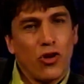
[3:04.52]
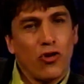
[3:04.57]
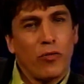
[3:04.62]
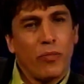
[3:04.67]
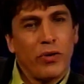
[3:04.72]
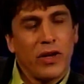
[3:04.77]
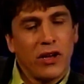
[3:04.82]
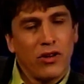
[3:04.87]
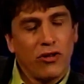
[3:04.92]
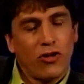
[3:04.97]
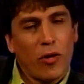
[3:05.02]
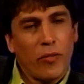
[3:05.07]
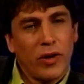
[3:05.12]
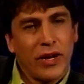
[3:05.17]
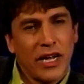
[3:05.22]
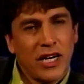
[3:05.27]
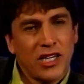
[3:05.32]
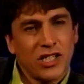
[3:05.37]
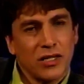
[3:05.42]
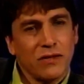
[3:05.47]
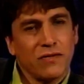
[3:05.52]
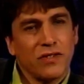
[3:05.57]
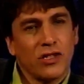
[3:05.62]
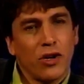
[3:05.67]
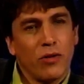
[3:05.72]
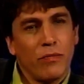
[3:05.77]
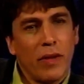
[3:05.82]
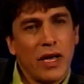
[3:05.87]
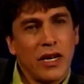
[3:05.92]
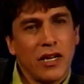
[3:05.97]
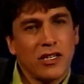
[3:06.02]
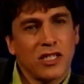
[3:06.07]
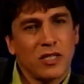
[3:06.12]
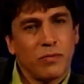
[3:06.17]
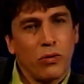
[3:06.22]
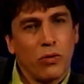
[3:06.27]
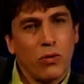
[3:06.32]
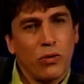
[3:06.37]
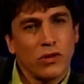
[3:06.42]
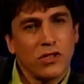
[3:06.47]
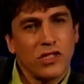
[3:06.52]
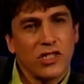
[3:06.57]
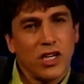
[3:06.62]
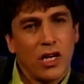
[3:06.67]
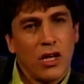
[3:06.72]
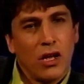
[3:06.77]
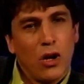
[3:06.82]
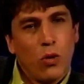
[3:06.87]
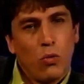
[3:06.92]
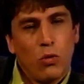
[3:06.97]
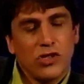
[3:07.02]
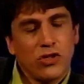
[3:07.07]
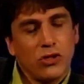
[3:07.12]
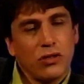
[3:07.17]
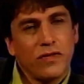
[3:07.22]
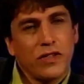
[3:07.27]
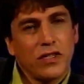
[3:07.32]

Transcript: European domination of so many sports. What sort